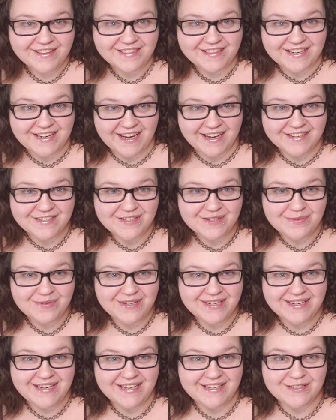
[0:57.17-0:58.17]
The next
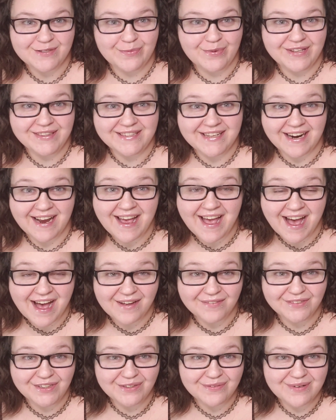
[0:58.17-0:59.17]
one is one that I
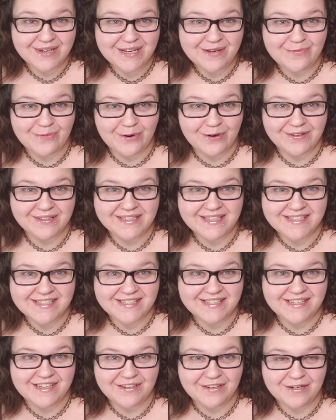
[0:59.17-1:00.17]
have already worn this
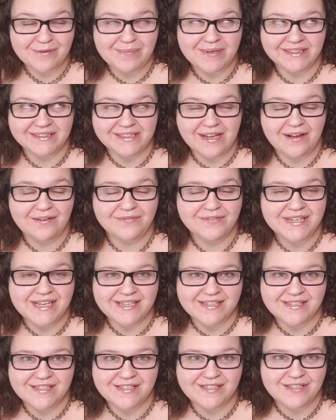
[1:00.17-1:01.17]
year, but loved
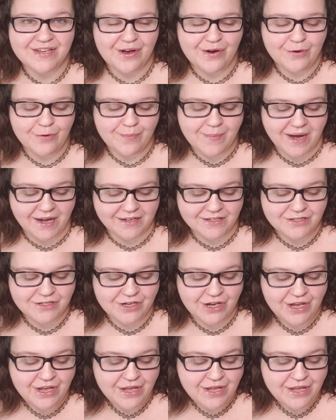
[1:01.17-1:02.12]
it so much.